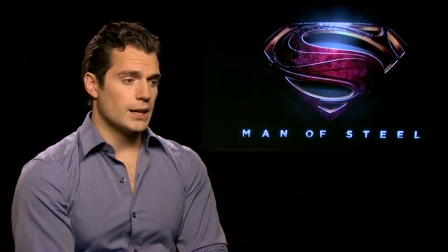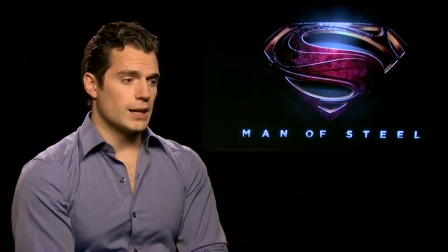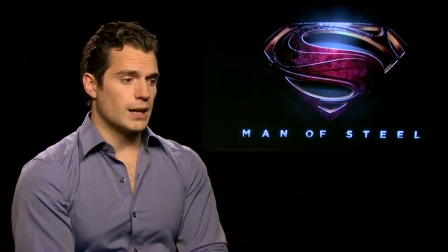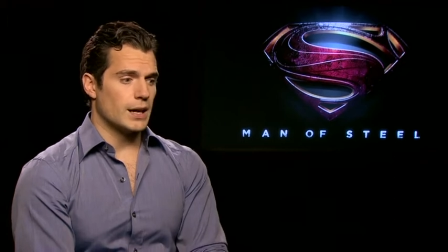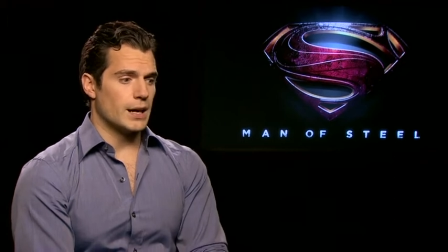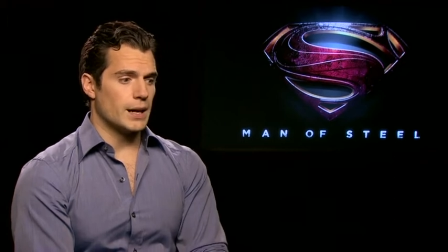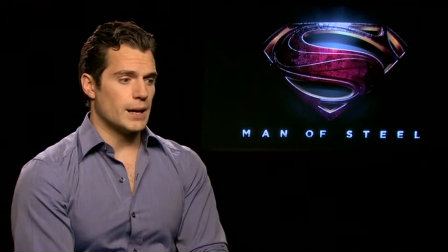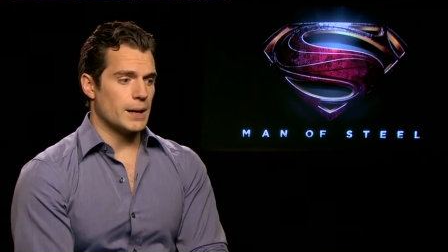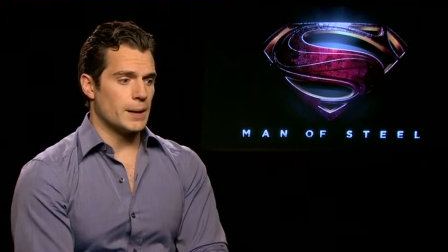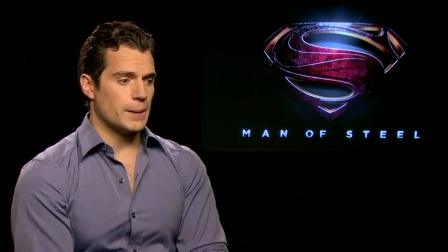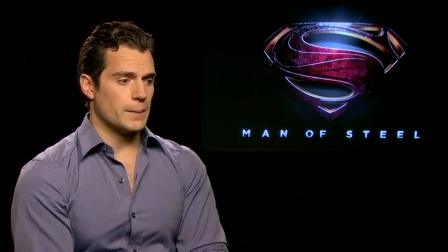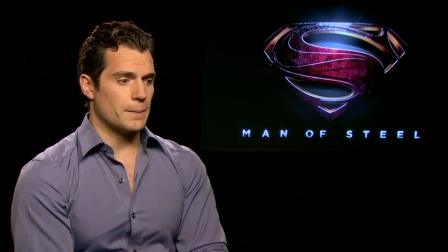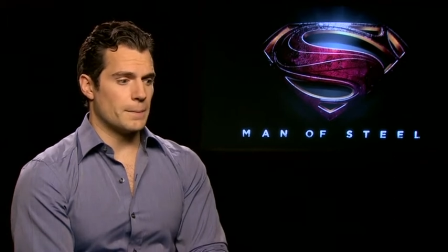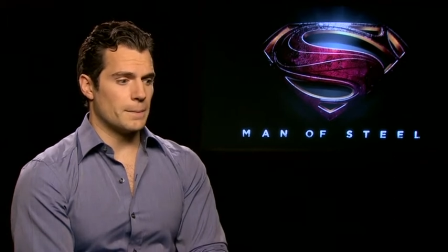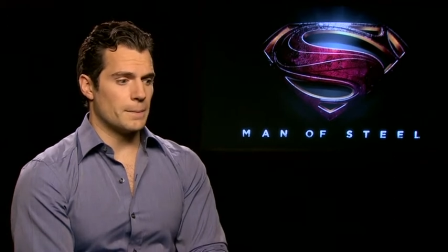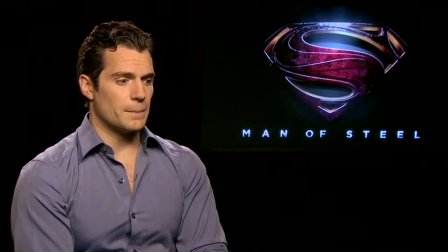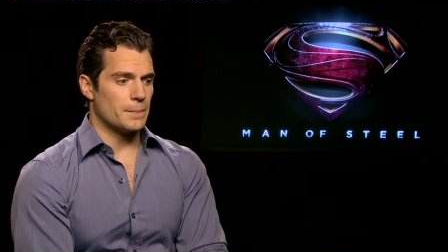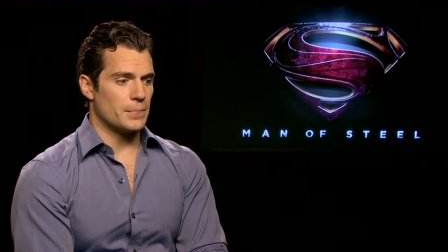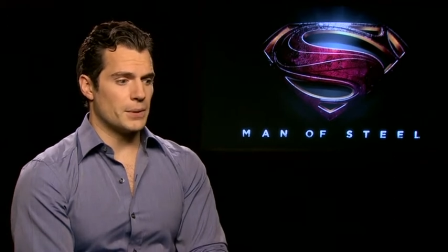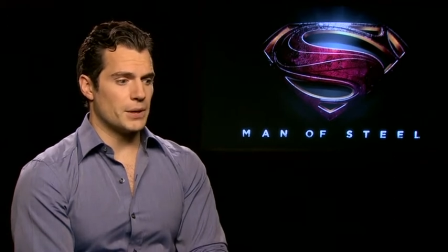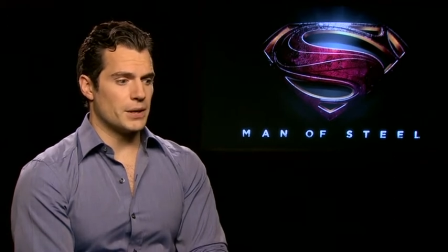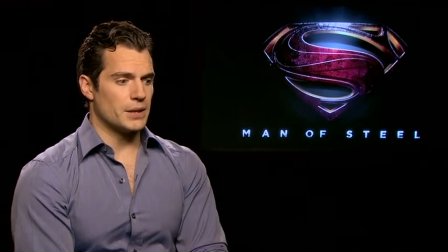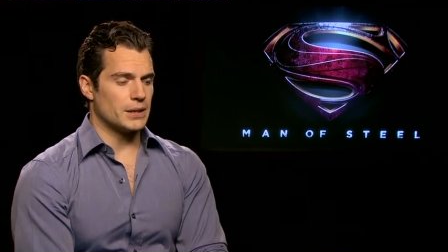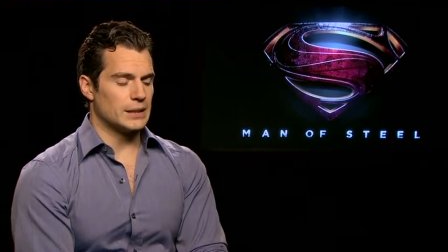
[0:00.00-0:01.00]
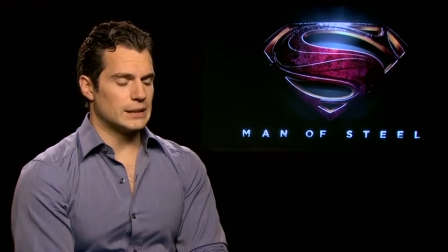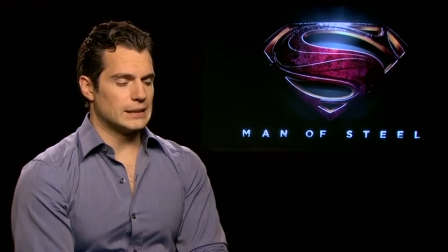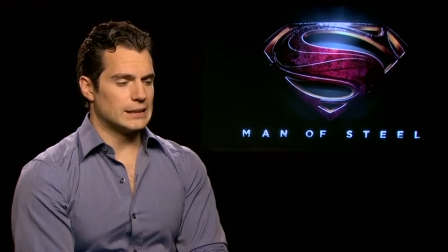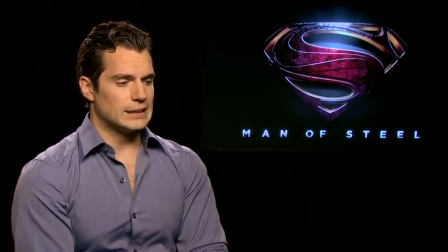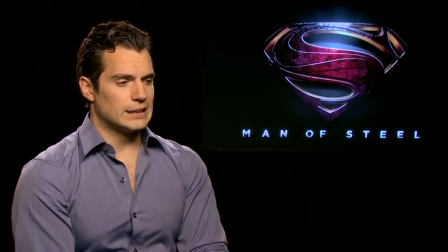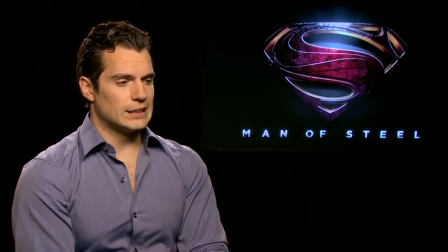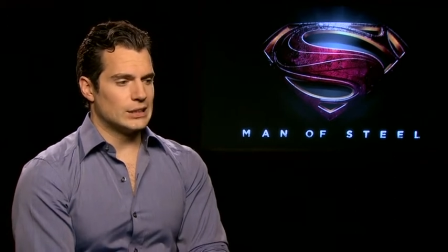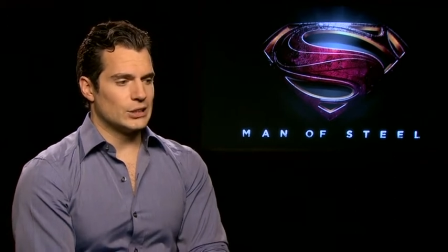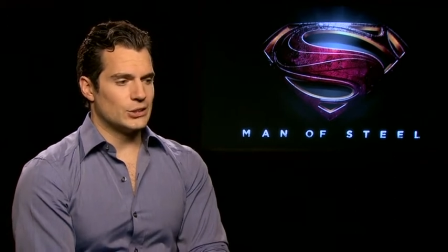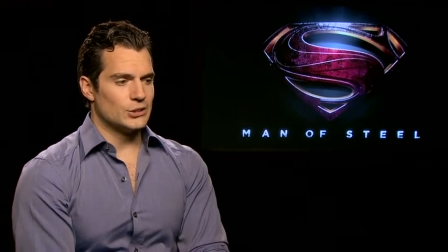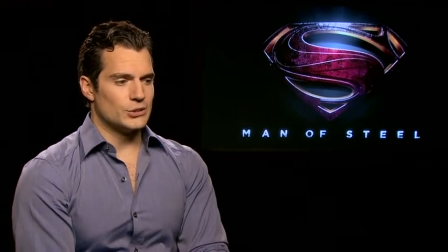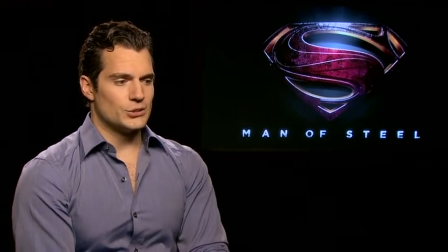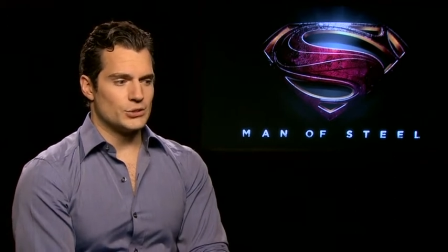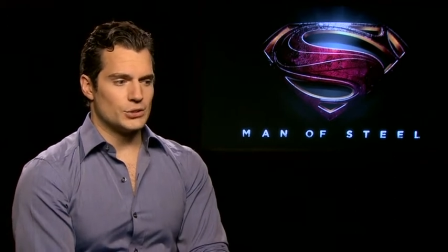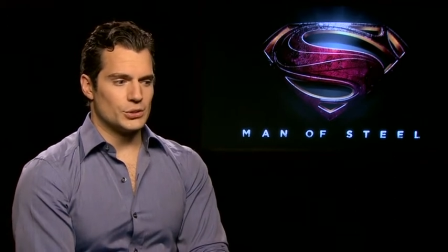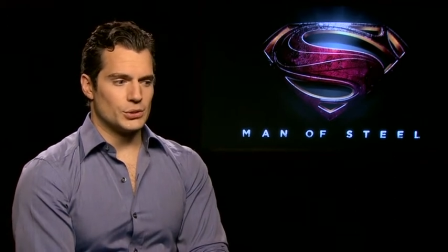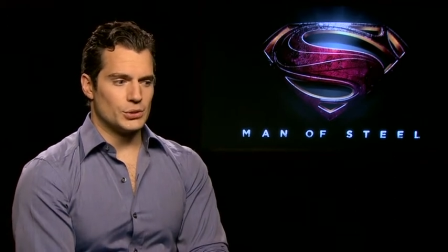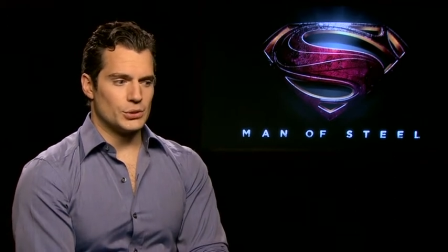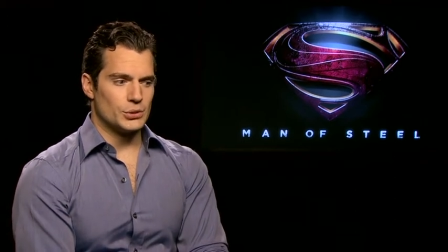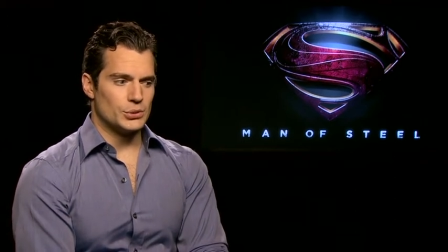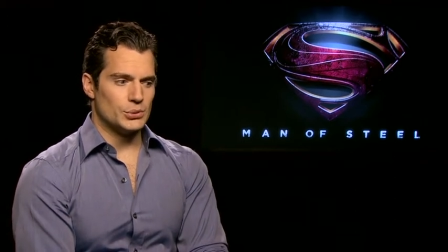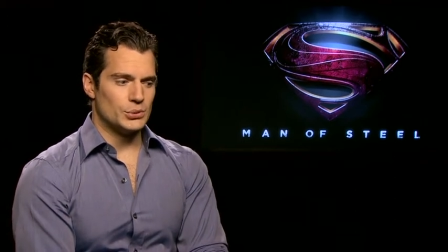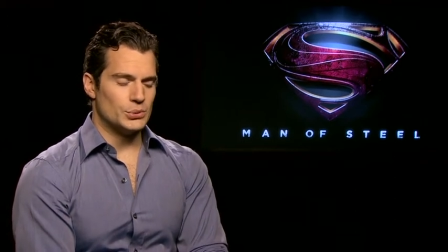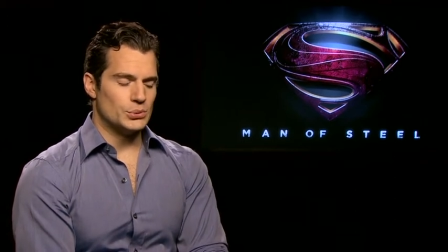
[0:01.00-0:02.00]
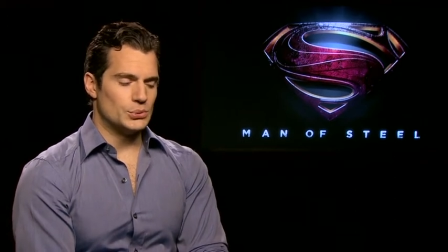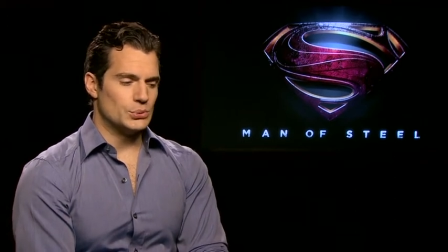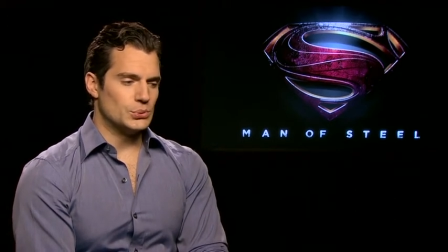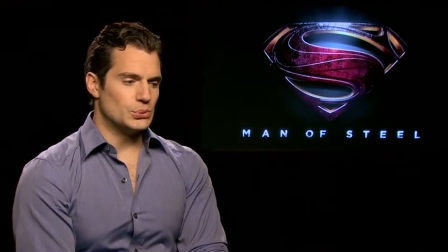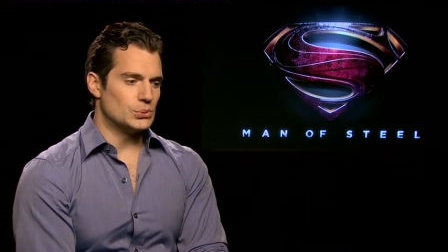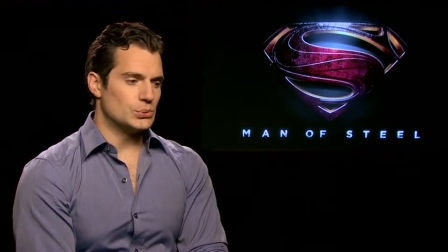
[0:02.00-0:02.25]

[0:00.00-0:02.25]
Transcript: Um, but to